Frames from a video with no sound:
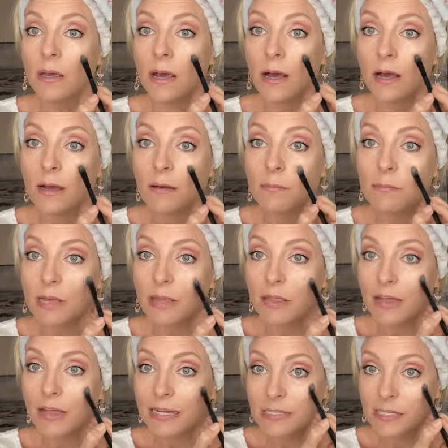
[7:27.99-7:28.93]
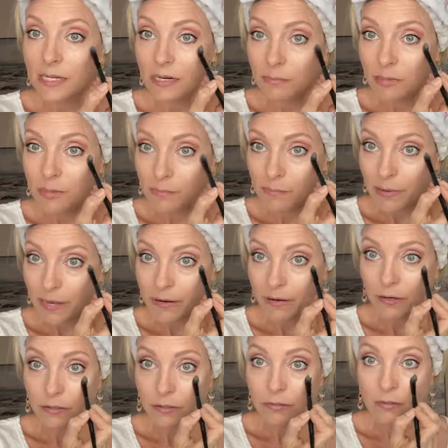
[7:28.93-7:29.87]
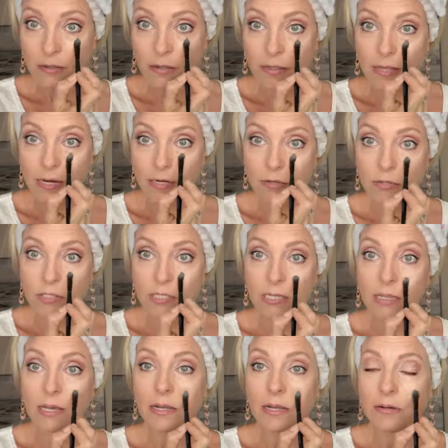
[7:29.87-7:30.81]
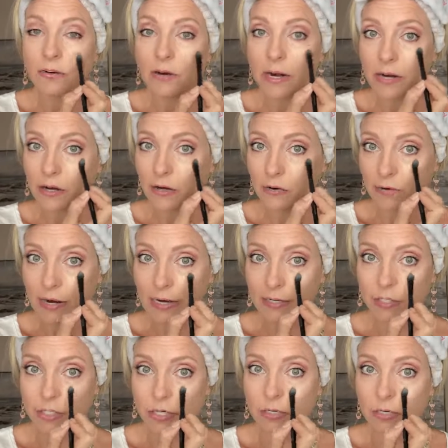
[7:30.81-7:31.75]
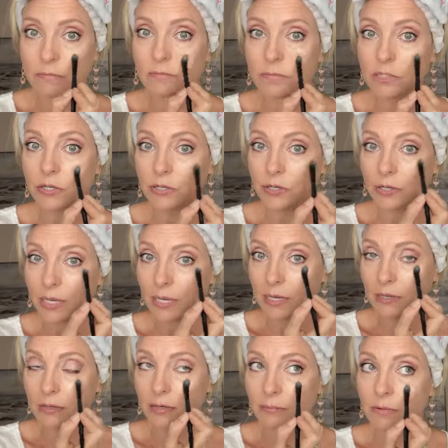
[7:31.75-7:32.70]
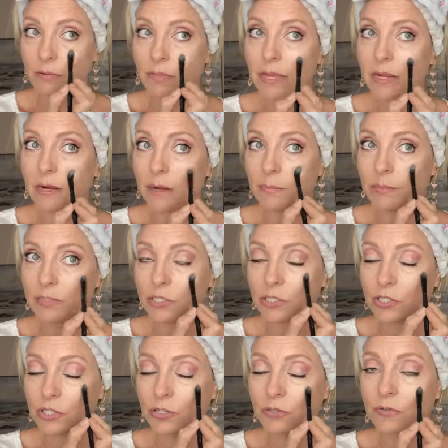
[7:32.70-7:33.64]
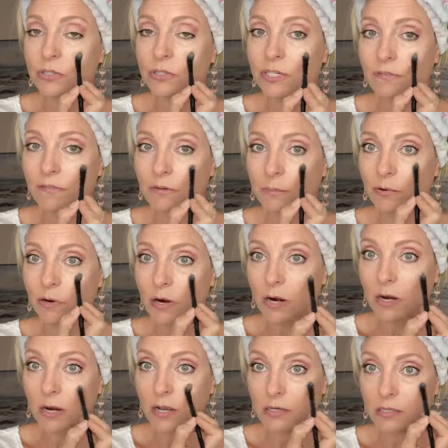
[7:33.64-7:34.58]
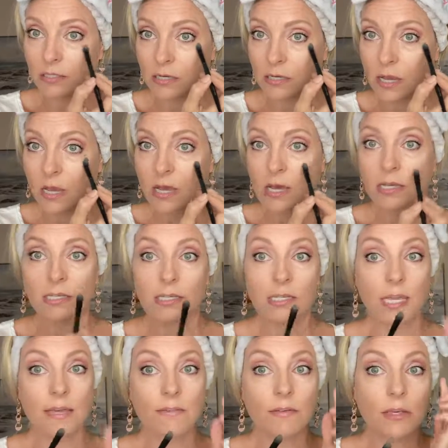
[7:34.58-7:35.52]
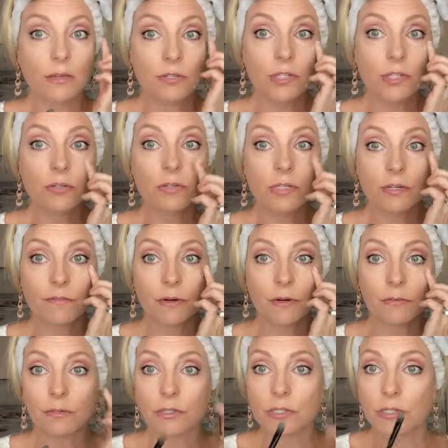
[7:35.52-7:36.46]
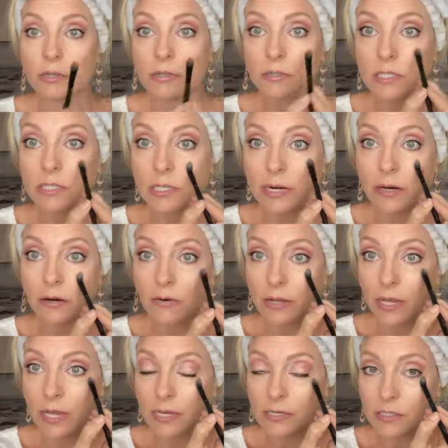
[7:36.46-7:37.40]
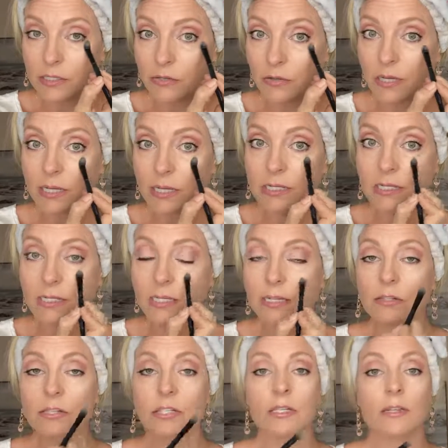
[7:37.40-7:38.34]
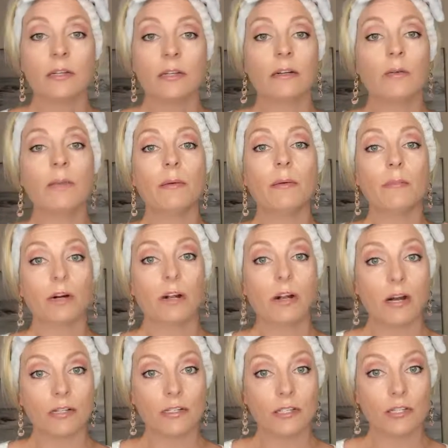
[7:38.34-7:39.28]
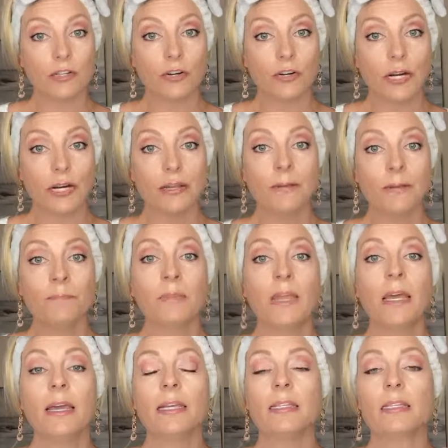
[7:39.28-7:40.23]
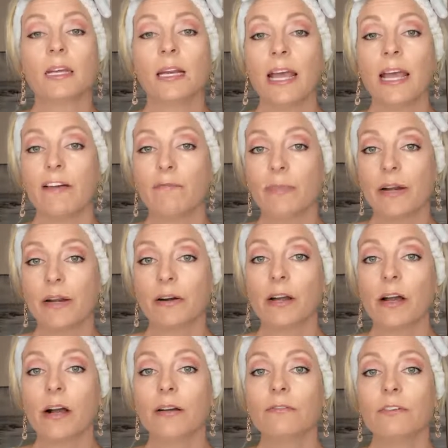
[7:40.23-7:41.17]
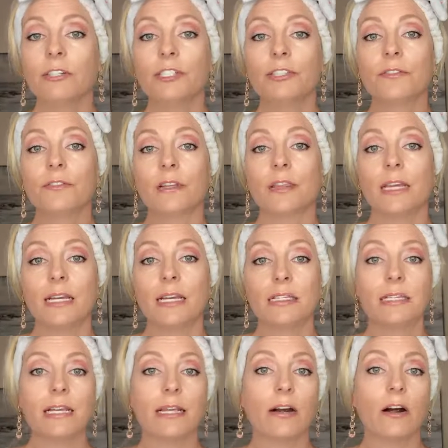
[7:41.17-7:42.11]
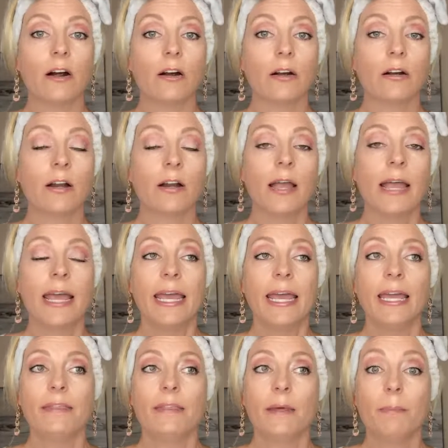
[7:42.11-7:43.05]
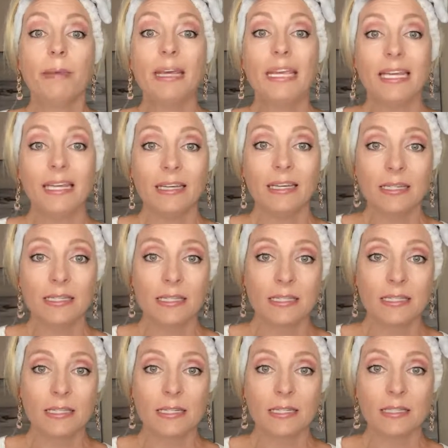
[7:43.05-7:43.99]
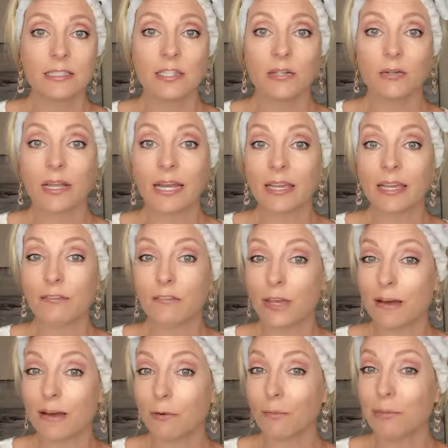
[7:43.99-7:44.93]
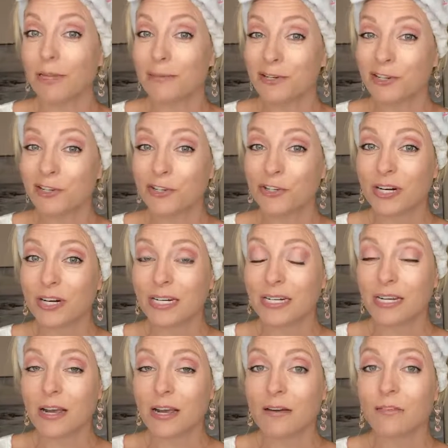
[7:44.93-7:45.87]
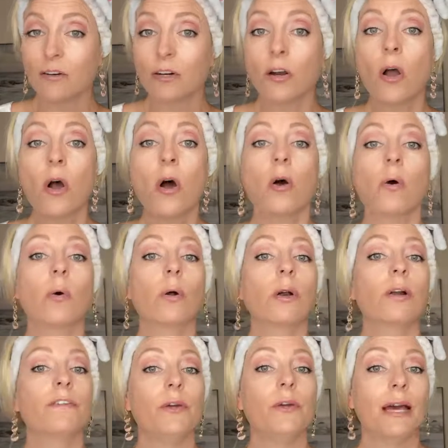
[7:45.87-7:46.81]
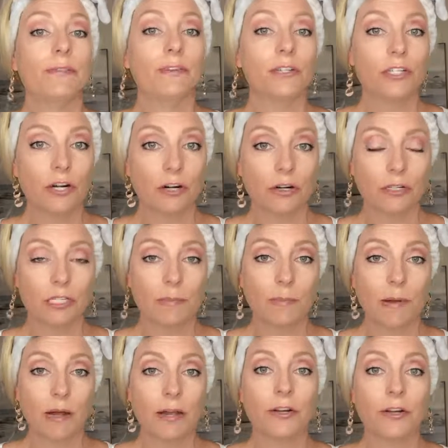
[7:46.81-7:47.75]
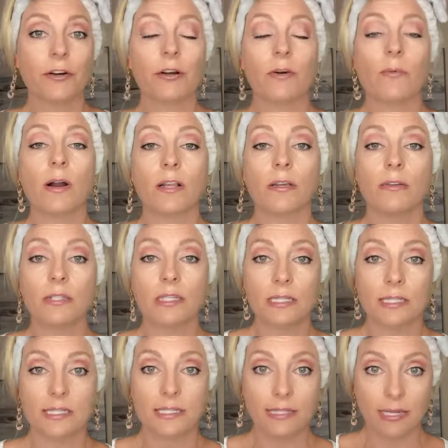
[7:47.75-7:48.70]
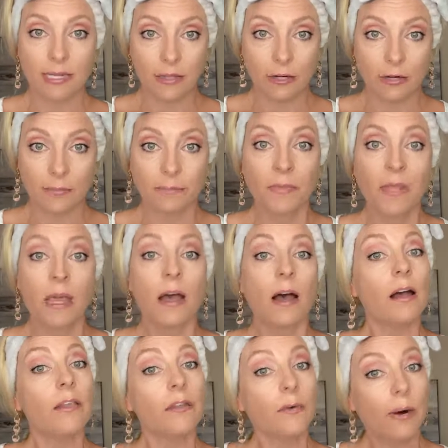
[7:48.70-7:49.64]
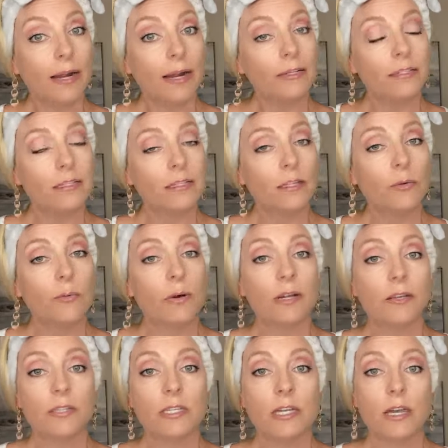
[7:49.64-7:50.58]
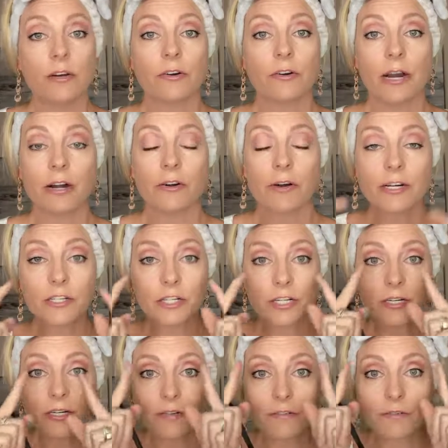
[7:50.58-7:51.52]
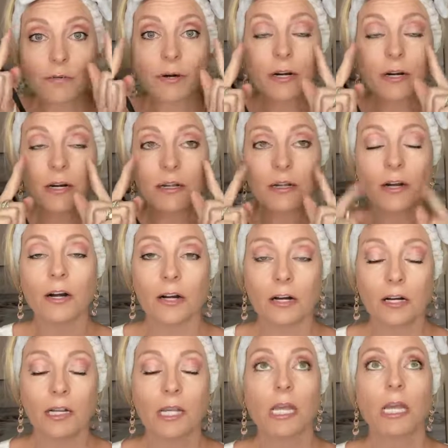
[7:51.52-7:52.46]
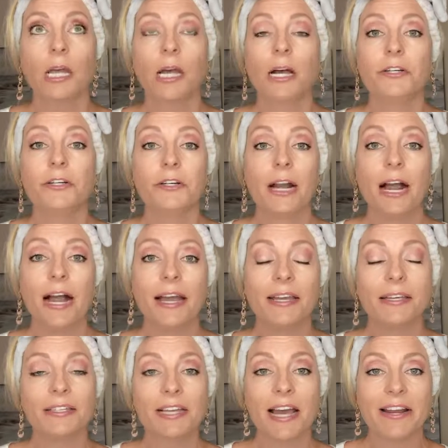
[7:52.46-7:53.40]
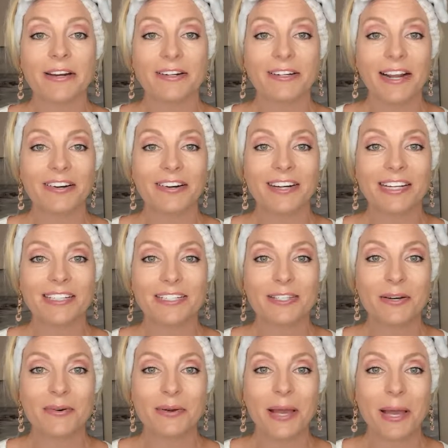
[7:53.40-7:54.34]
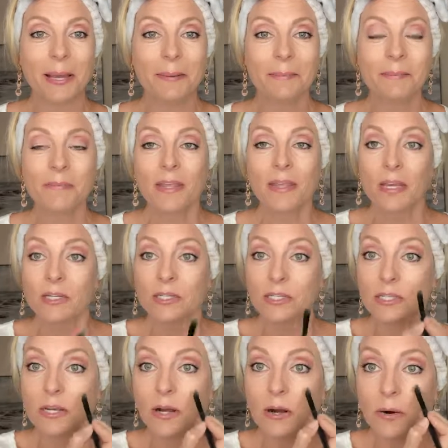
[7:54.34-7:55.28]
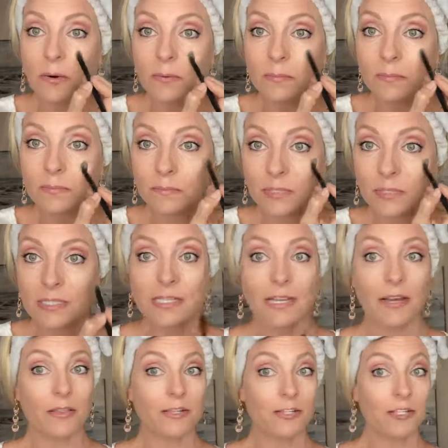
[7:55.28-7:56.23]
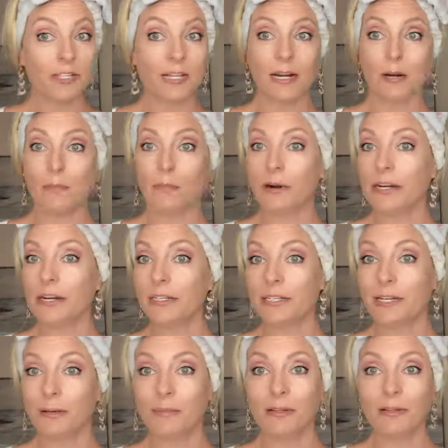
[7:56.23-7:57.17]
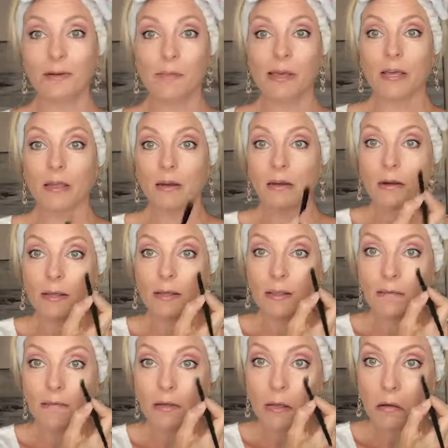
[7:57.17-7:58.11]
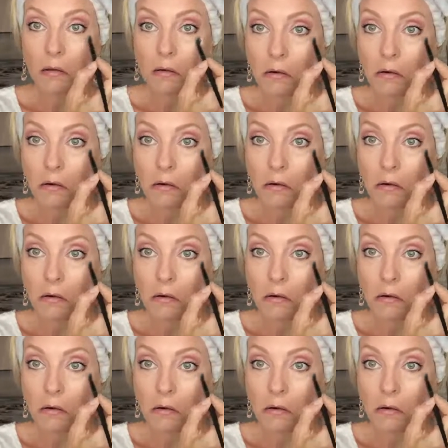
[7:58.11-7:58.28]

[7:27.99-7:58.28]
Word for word: Um, that's going to be better than using the under eye corrector. So you can't double that up. It's two different products giving you two different results there, okay? So the concealer's a little bit more concentrated. It's gonna have better coverage for things that are in the pinks. So like if you have a blemish you're trying to cover, or if you have a dark spot, you're gonna wanna use concealer. Otherwise, you wanna use the under eye corrector for our under eye tired areas, okay? So see how that just kind of brightened up a little bit? I love it.